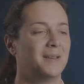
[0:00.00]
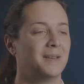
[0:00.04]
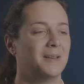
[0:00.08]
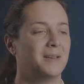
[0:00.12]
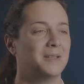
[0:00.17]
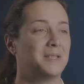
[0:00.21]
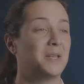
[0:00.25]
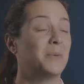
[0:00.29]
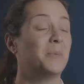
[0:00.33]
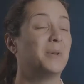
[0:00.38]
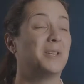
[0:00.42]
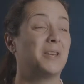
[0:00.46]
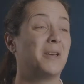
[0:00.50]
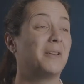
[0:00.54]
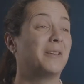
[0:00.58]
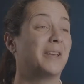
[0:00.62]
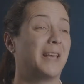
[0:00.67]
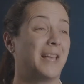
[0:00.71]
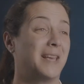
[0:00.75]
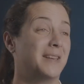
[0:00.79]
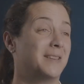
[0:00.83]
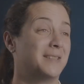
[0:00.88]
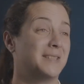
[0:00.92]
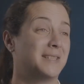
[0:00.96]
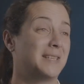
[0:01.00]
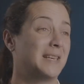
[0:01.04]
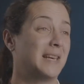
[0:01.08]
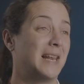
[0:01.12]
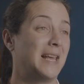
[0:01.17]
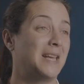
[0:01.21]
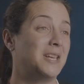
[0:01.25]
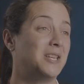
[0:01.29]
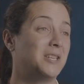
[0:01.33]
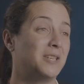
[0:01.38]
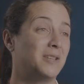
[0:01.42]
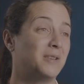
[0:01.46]
So we don't get
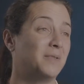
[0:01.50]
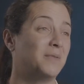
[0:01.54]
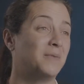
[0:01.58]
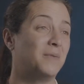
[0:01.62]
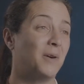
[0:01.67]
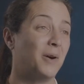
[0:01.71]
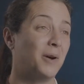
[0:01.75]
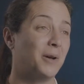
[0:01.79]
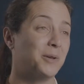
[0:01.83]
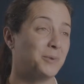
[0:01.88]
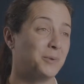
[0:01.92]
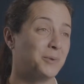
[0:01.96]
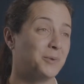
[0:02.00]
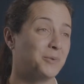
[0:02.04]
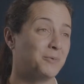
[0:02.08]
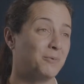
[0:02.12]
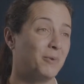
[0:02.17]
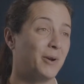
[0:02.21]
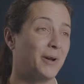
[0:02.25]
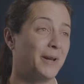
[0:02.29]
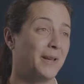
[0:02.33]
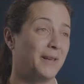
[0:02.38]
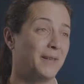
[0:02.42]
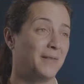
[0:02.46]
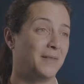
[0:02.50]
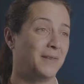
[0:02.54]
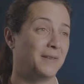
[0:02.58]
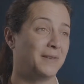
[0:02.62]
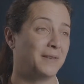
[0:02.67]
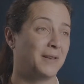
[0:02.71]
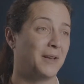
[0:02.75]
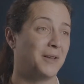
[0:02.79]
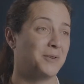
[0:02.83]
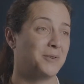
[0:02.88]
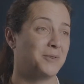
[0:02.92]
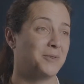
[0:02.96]
installation of fire doors right in this
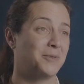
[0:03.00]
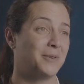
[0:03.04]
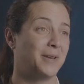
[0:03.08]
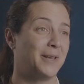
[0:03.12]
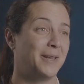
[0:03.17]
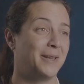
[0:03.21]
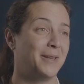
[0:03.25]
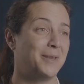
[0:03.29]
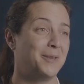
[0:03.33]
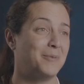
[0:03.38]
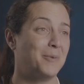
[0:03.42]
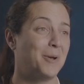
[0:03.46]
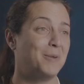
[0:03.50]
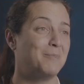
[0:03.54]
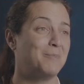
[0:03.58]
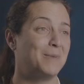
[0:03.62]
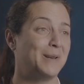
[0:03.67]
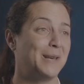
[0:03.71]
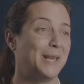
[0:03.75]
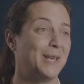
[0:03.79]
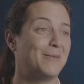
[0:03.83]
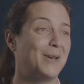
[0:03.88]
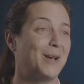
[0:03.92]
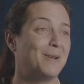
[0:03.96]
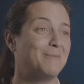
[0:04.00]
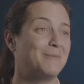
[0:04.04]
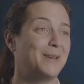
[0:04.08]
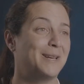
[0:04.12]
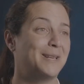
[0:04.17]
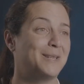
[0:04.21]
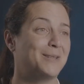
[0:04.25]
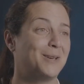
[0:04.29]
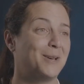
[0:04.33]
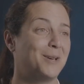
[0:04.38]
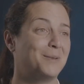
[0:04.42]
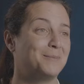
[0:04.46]
country. You won't believe how many
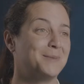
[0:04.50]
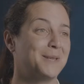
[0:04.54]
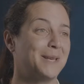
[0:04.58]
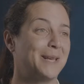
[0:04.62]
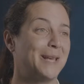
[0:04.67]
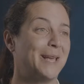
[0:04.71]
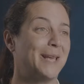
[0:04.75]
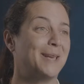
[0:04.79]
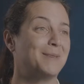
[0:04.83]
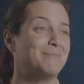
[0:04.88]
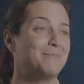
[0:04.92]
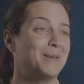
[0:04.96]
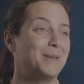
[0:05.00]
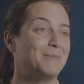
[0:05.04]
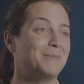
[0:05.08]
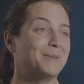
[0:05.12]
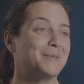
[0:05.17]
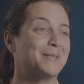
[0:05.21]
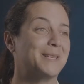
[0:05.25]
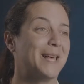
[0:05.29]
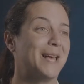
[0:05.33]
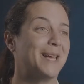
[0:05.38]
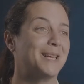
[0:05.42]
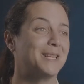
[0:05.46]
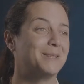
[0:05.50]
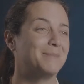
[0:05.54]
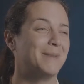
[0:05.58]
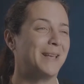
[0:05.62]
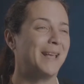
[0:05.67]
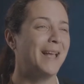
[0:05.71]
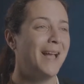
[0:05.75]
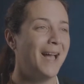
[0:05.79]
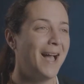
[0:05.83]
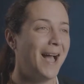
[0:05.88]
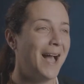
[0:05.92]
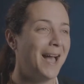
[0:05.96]
times I hear people saying to me,
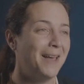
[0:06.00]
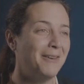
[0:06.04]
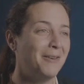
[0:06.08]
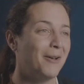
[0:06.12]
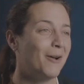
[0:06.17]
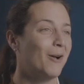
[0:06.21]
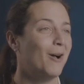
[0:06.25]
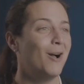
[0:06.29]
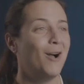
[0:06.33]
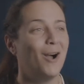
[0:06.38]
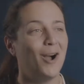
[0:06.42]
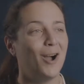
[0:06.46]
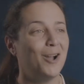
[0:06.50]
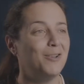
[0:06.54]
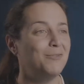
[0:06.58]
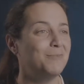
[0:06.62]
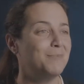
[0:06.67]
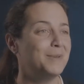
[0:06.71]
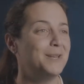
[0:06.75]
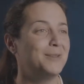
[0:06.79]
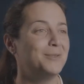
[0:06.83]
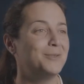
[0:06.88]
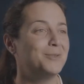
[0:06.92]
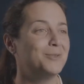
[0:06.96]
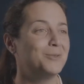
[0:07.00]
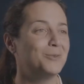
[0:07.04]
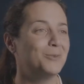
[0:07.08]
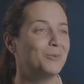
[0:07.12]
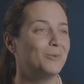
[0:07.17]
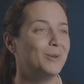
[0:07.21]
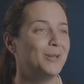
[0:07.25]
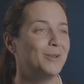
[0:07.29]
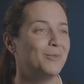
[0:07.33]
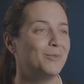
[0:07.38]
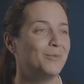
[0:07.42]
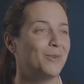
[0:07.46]
Hannah, I've been
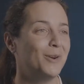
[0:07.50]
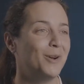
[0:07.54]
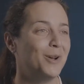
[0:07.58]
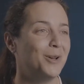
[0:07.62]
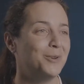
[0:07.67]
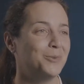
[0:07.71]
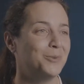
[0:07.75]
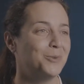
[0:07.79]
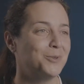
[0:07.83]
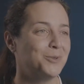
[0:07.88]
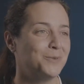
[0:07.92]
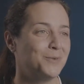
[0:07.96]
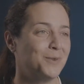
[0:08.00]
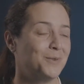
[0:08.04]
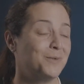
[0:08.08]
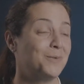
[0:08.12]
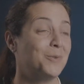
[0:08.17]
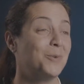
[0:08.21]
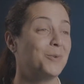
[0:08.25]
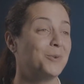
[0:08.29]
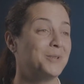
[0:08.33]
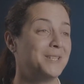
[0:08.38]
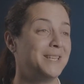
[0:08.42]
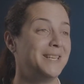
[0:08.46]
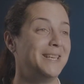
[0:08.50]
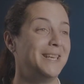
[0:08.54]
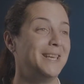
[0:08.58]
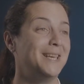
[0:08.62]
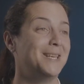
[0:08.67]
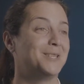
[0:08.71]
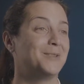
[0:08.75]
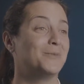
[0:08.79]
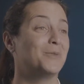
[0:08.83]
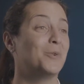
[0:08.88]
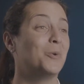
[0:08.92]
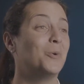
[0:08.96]
installing fire doors for 40
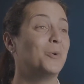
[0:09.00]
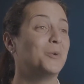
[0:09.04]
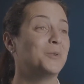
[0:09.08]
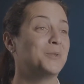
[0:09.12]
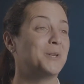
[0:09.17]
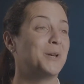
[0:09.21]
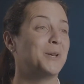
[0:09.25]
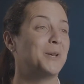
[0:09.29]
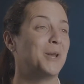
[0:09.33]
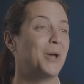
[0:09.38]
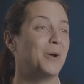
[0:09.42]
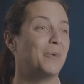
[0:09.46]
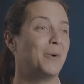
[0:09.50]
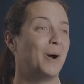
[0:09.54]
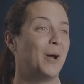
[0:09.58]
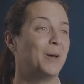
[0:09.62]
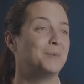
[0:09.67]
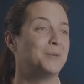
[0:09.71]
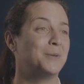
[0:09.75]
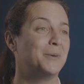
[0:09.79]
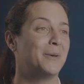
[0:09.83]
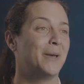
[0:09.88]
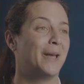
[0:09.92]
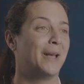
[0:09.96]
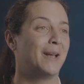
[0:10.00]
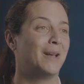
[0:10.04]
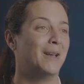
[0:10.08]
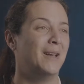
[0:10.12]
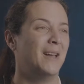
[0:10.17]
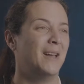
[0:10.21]
years. Of course I know what I'm doing.